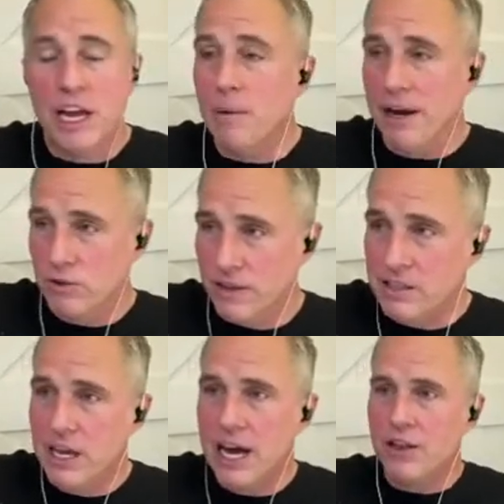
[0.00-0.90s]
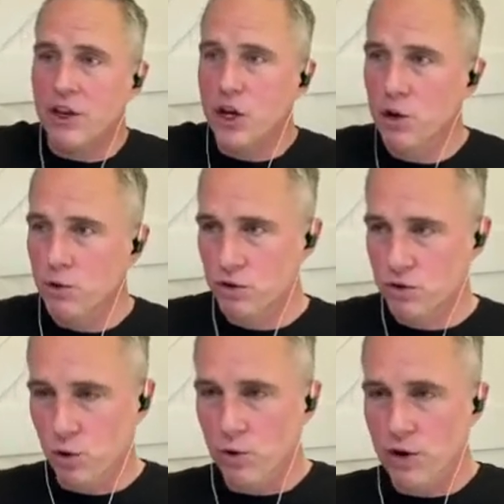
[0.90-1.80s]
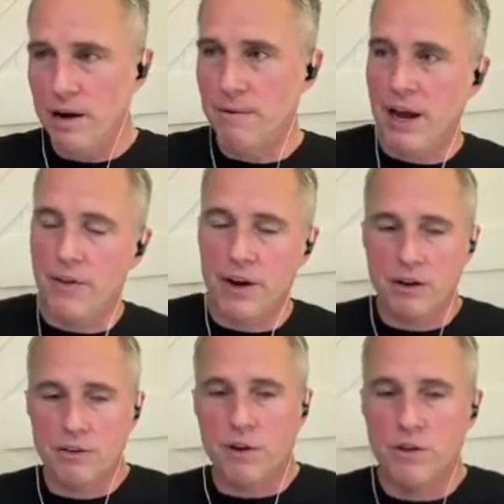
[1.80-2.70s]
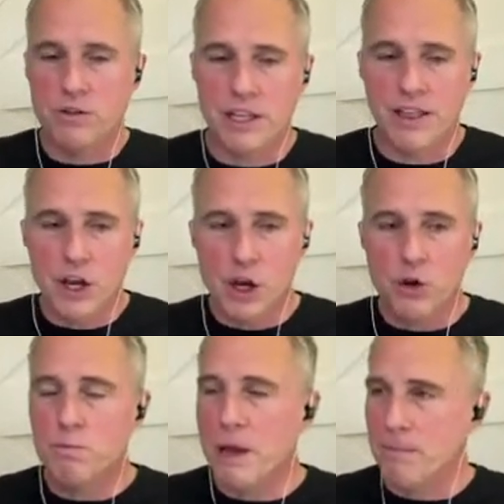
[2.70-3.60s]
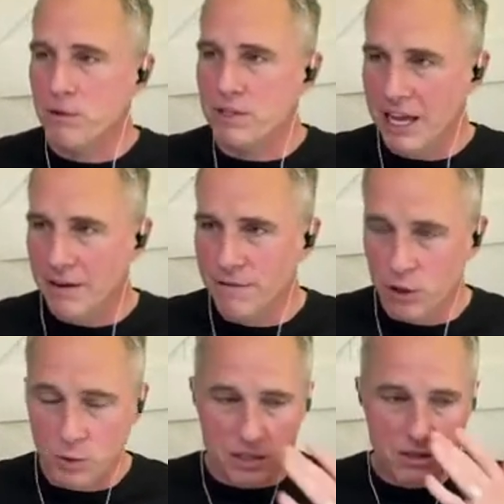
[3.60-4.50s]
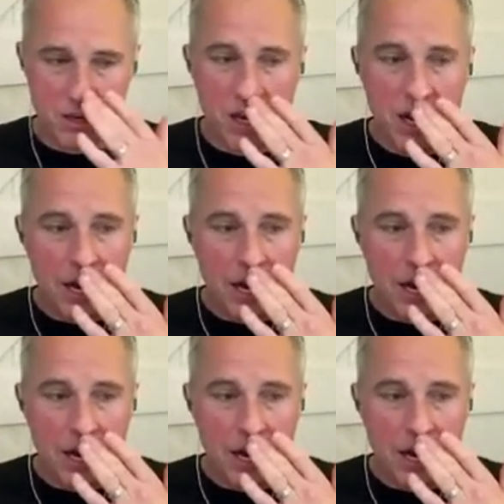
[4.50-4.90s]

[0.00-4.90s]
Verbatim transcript: Anyway, so that's kind of the news story around there as far as the, the newspaper's influence.